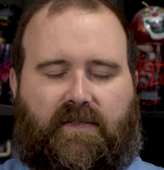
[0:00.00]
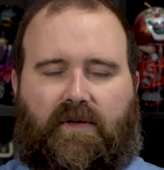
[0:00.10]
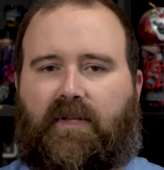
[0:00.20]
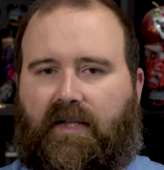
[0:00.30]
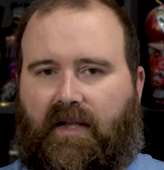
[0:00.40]

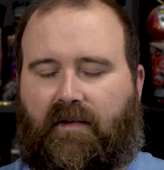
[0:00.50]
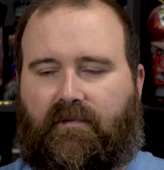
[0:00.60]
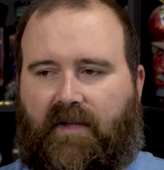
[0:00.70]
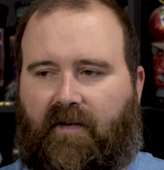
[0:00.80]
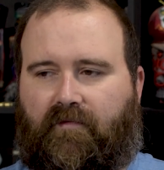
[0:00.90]
don't think
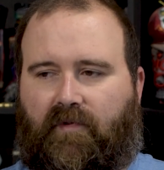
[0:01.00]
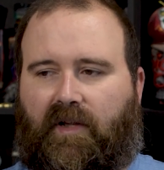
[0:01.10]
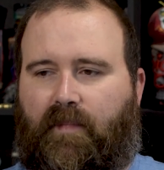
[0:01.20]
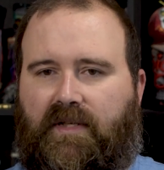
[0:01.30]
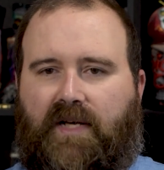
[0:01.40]
that they've
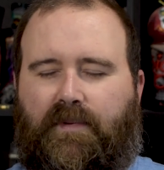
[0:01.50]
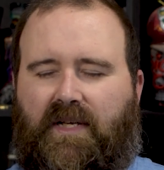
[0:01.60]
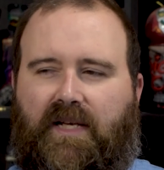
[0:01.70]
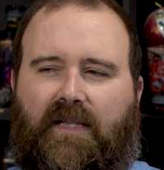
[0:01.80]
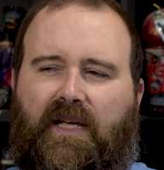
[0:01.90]
really been topped
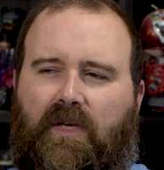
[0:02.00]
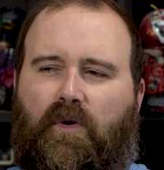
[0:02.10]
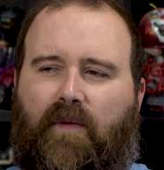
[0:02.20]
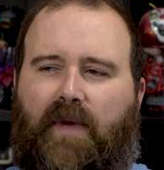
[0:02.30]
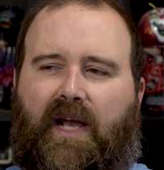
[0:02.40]
since. I think
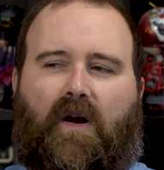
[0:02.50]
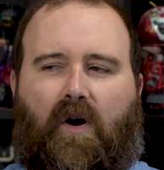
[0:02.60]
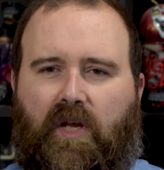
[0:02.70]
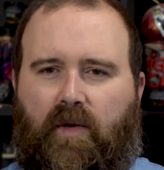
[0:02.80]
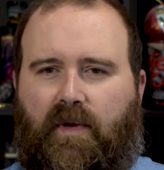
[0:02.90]
you can make an
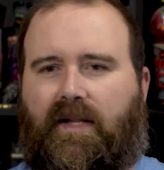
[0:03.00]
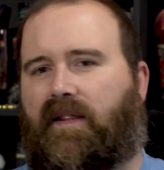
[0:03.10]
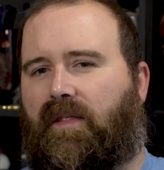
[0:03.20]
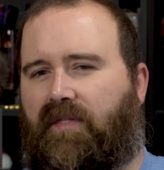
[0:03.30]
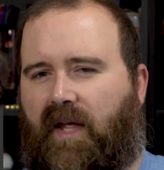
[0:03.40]
argument
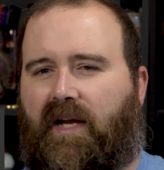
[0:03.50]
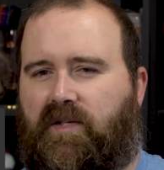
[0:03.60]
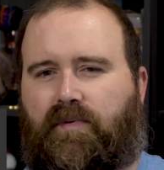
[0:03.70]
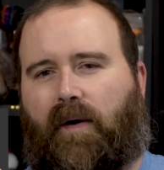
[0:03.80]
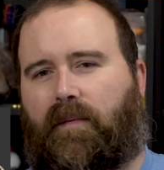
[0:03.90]
that The Thing
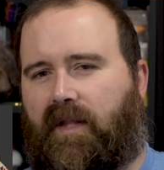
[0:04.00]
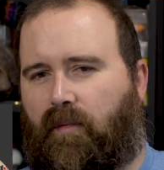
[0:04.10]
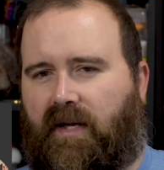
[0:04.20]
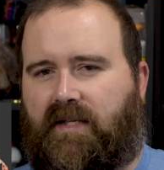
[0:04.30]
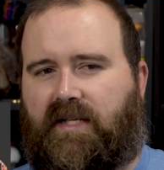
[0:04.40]
is probably the
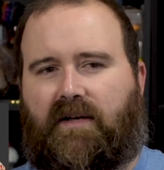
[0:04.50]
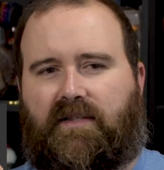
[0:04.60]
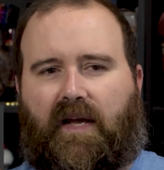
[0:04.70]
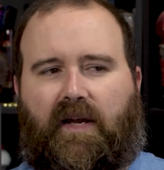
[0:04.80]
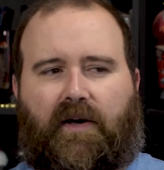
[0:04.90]
weakest
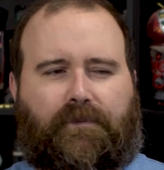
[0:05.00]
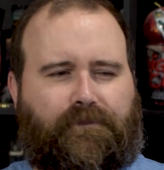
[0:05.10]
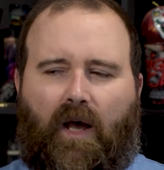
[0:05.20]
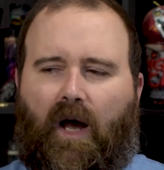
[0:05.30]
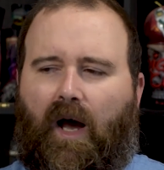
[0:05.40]
house that year,
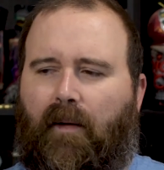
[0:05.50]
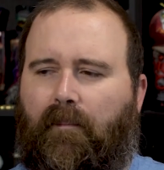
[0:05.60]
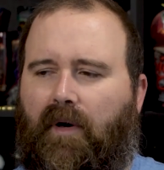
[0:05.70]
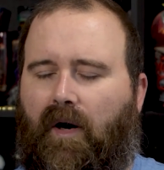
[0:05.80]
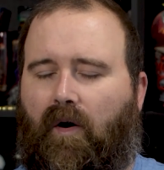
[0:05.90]

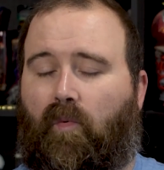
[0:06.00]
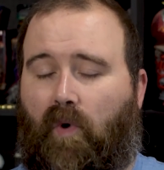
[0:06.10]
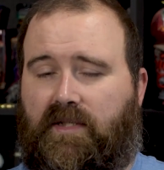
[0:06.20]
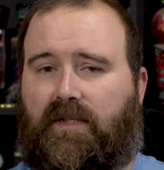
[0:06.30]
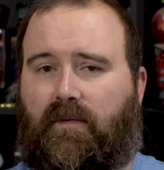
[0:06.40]
or
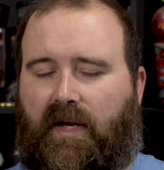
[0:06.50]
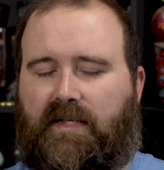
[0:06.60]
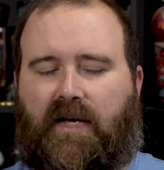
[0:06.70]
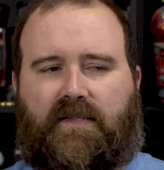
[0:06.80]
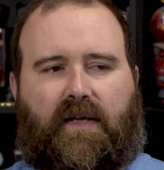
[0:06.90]
was the
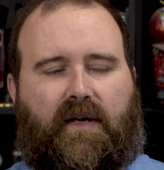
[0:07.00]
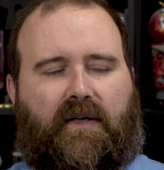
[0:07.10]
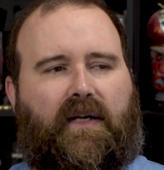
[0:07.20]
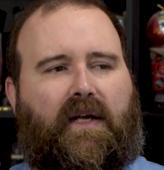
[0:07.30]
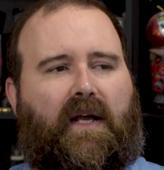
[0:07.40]
weakest house that
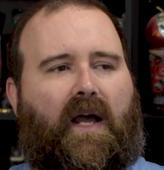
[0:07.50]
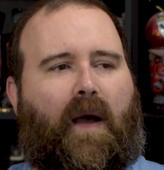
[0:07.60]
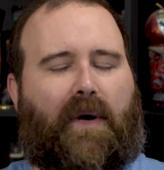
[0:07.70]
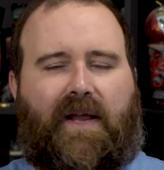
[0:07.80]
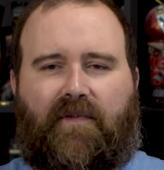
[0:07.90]
year.
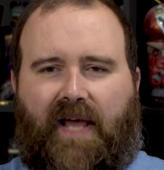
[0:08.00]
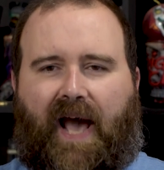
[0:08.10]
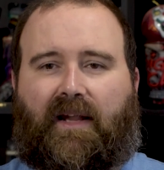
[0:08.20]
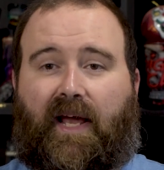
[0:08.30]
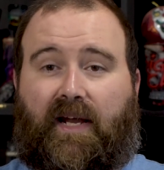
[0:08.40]
But even
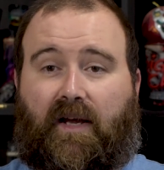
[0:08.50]
that,